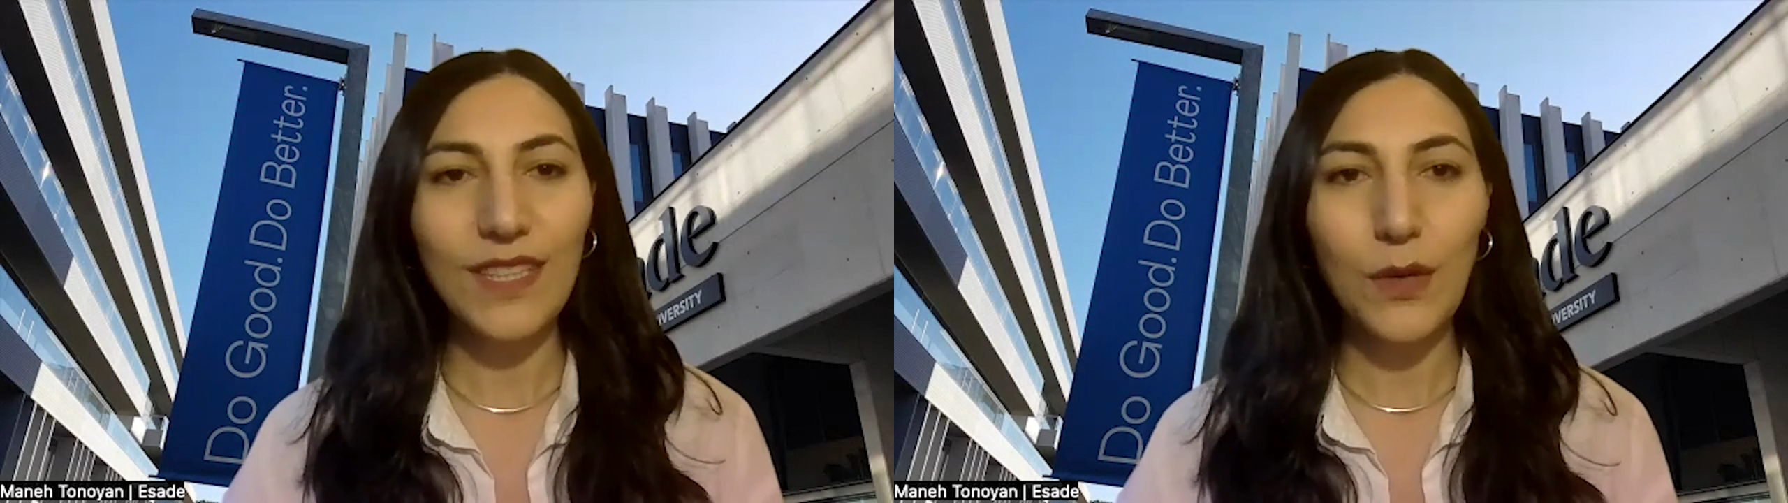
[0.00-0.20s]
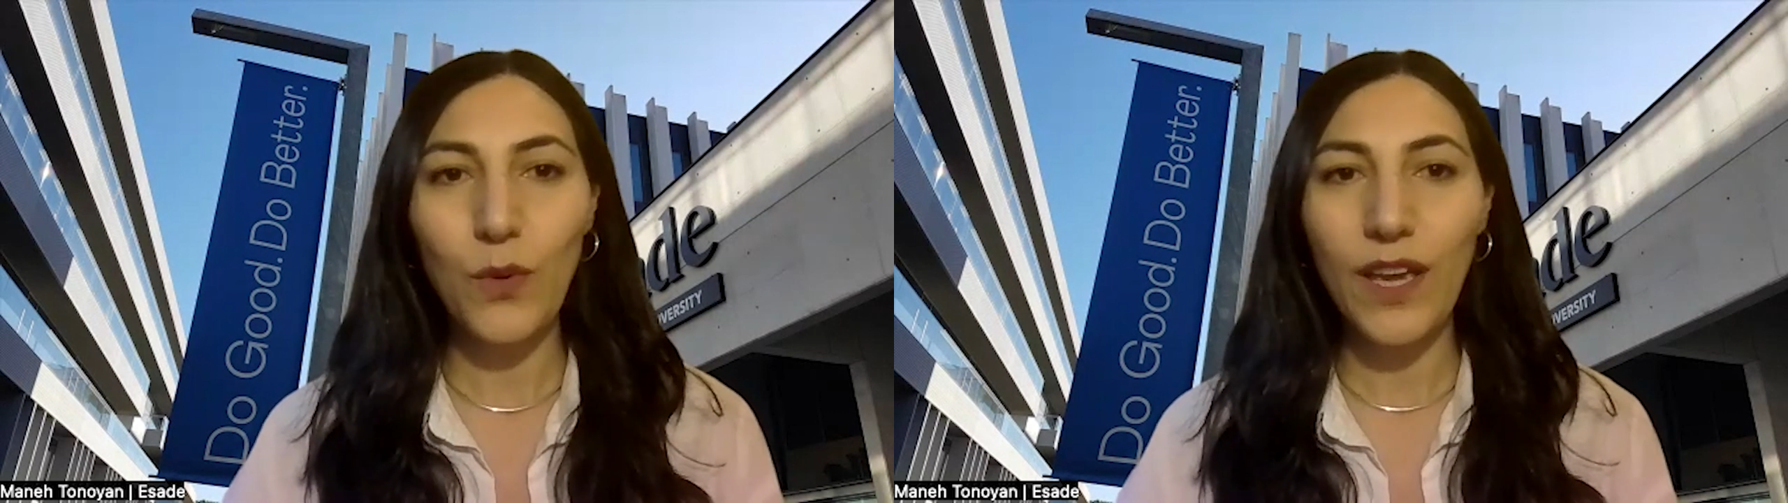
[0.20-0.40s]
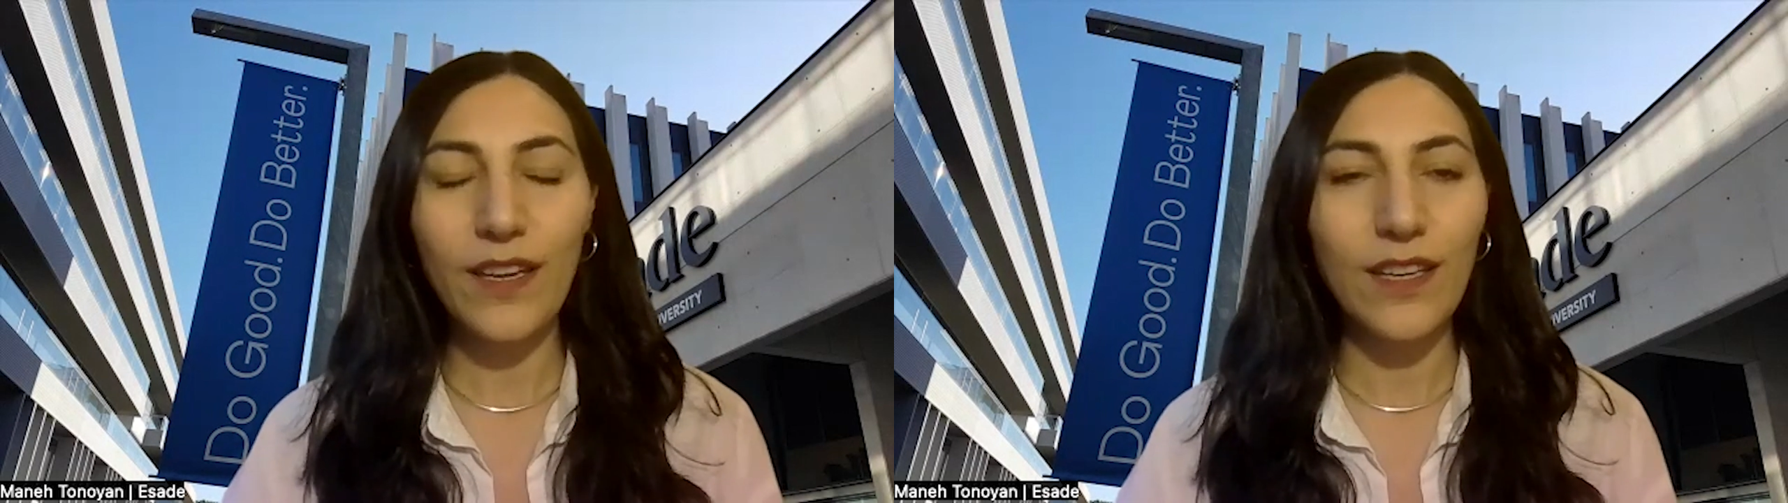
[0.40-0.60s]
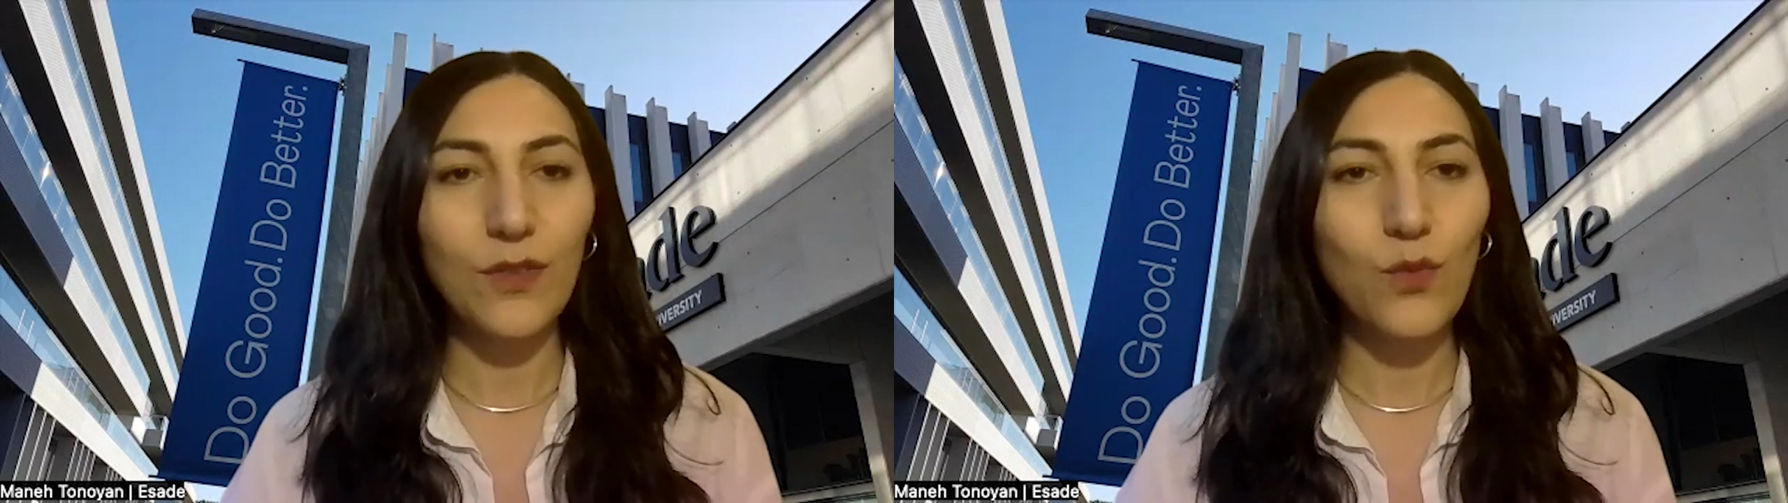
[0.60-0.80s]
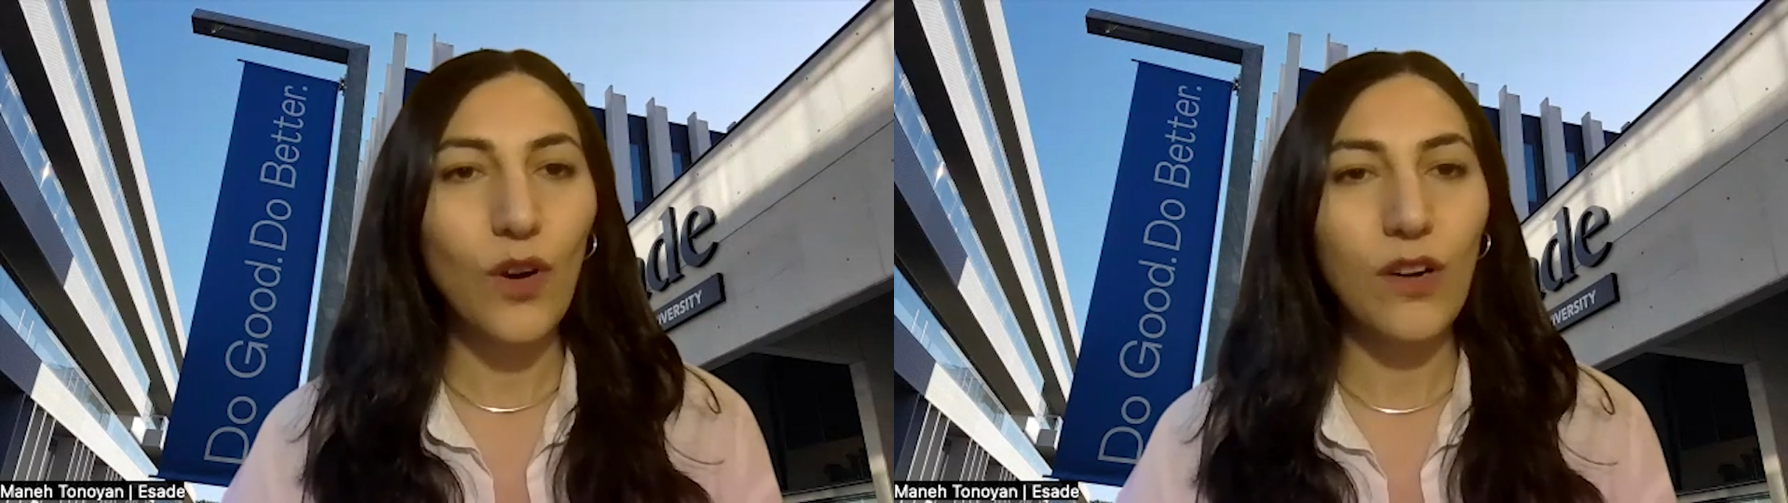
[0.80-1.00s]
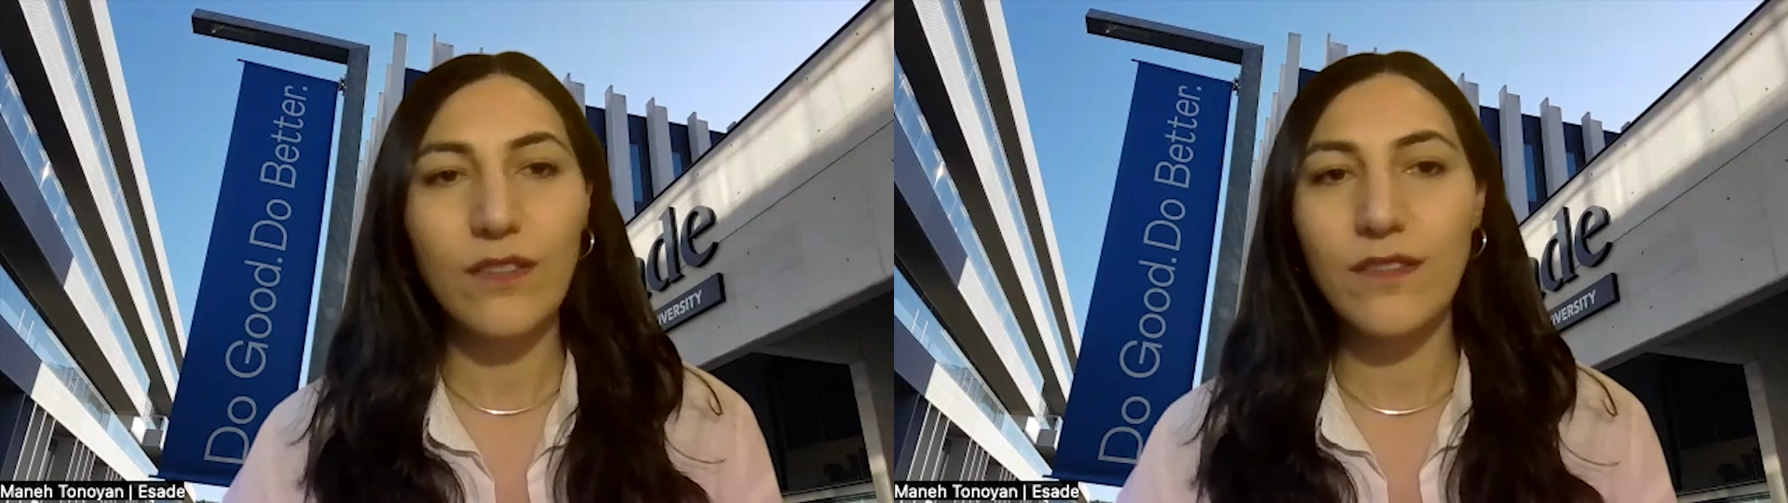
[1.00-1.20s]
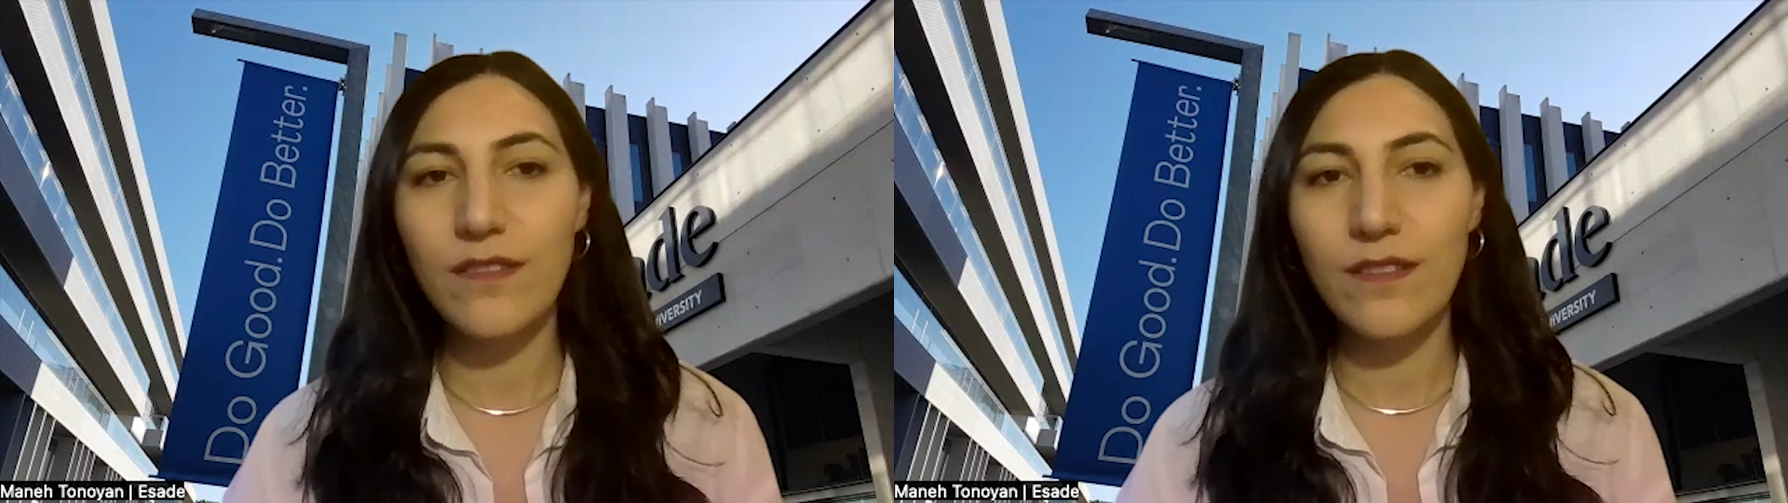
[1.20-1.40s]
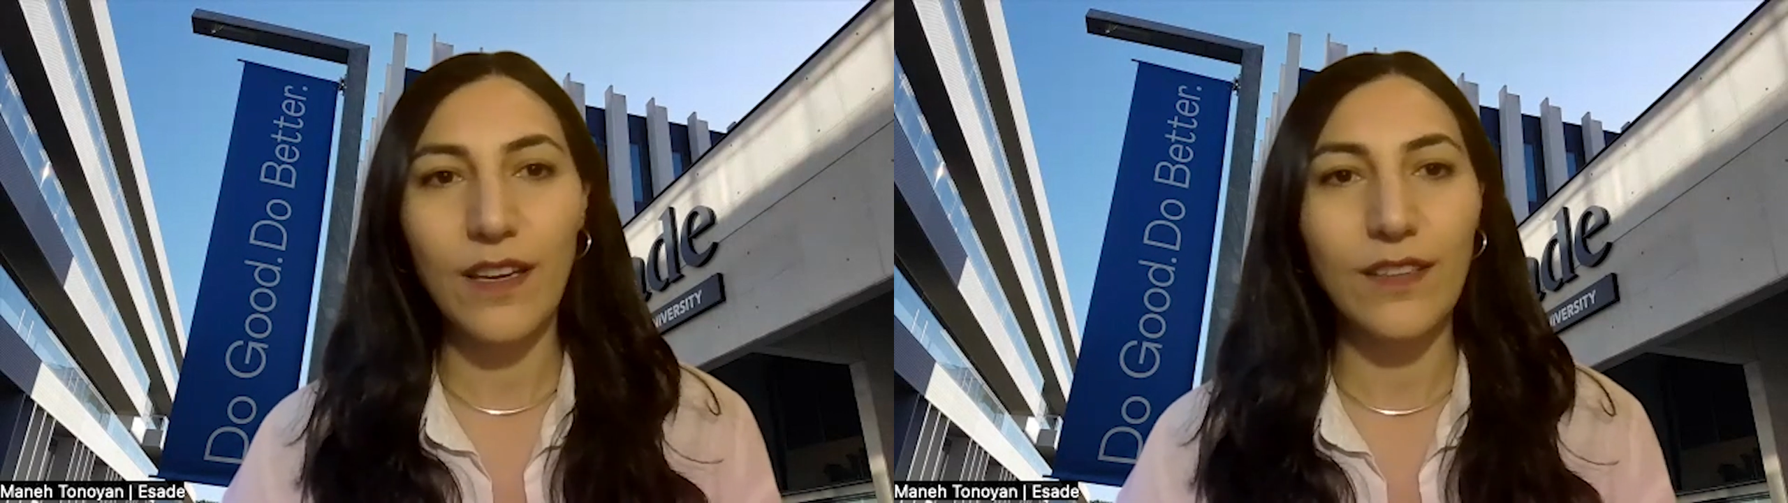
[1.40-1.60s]
the way it
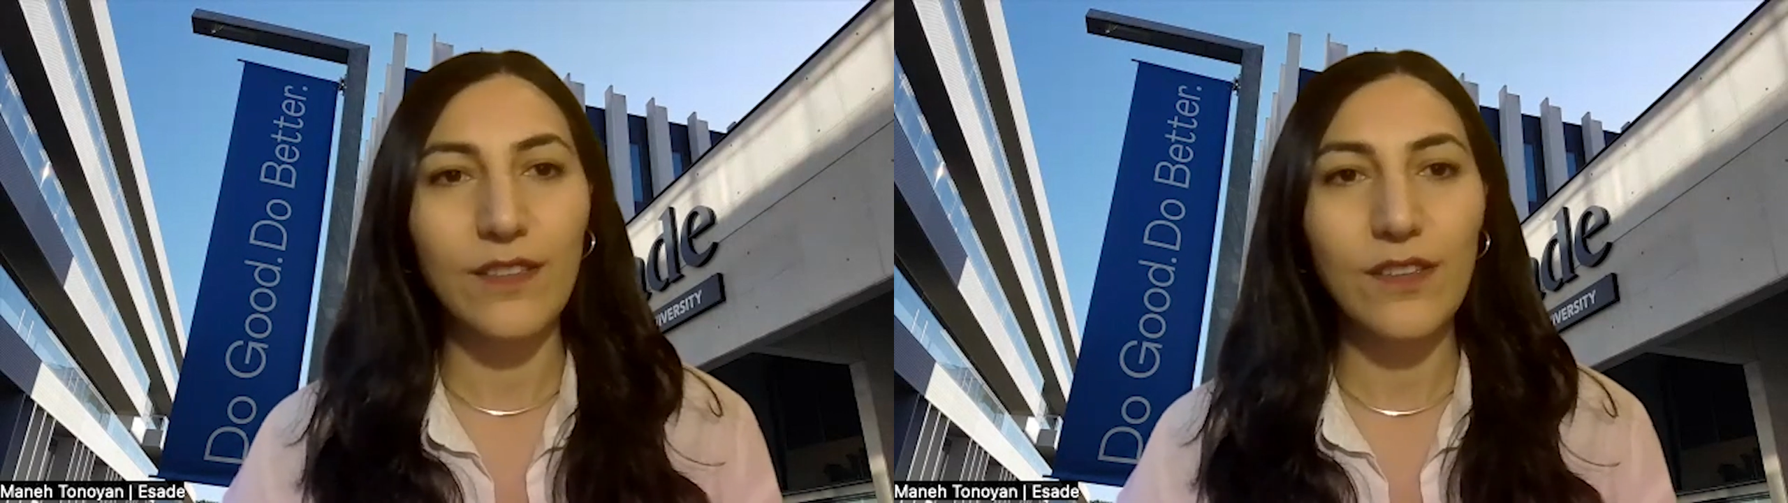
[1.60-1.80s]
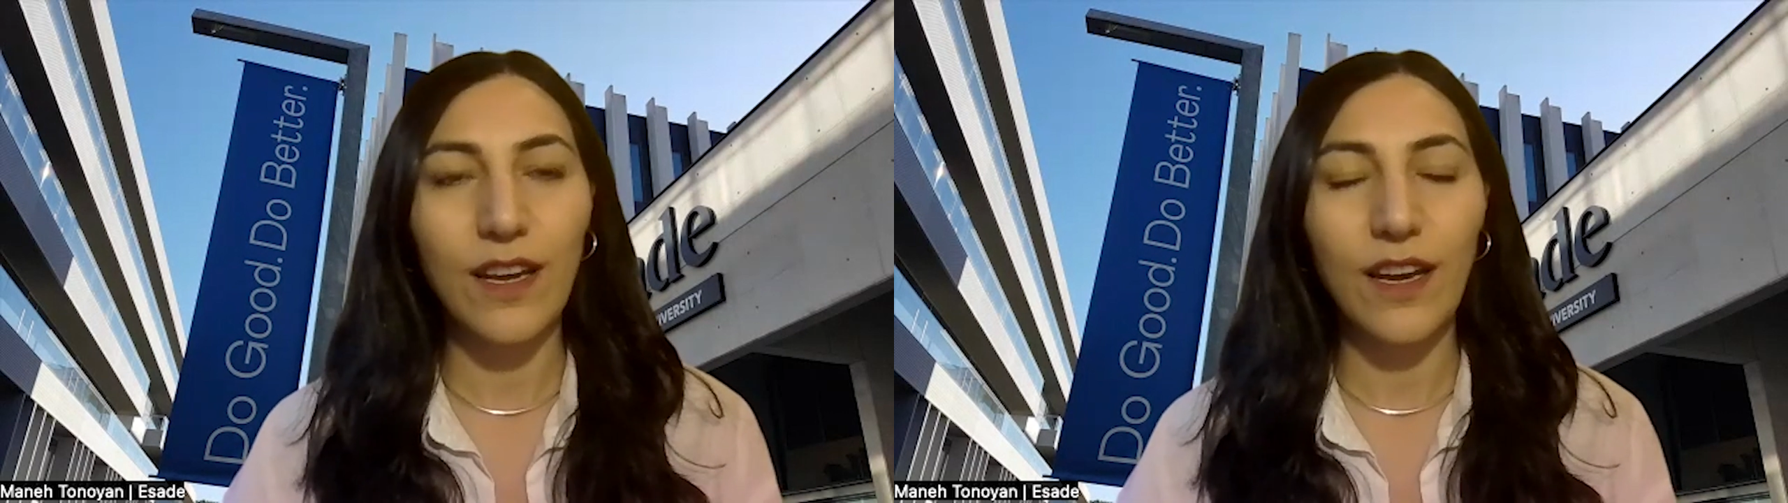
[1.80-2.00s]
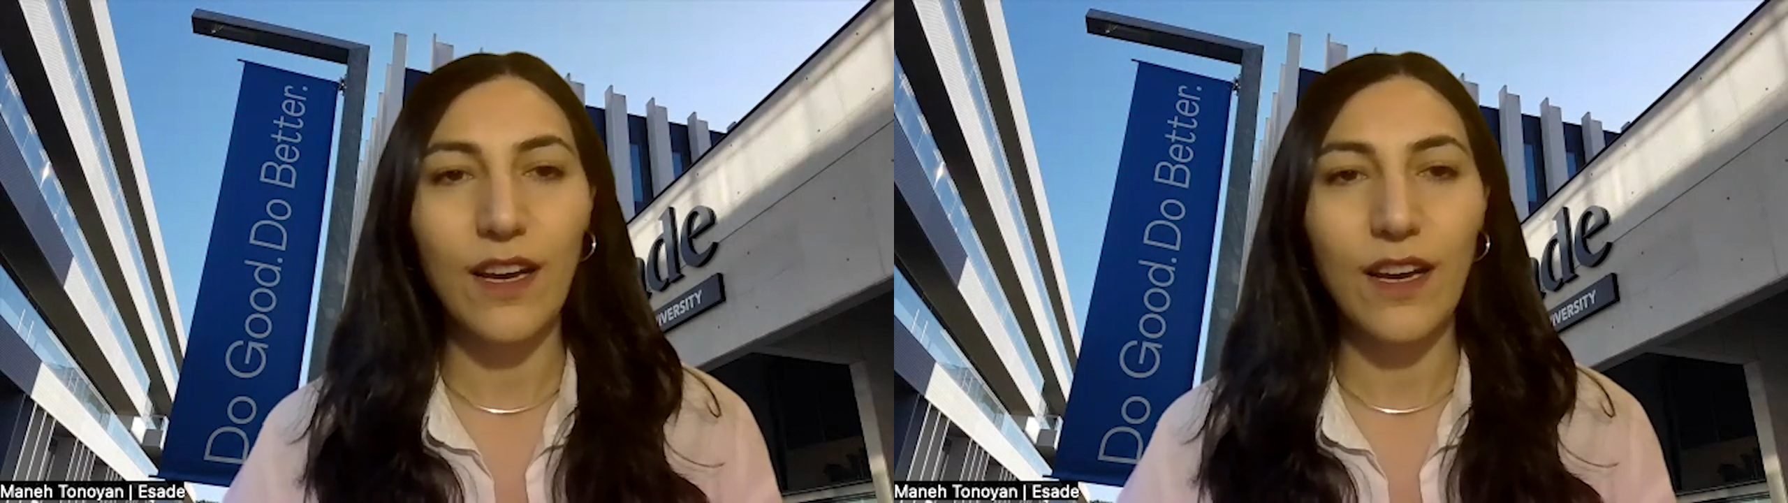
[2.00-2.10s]
wants and